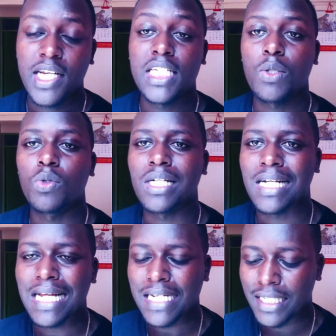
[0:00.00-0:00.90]
and I will
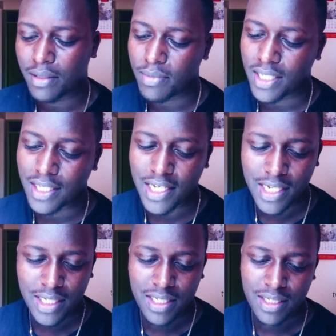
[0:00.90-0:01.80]
gladly make
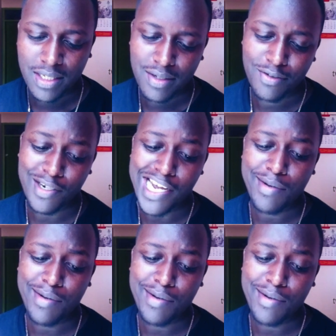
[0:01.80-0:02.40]
hay, for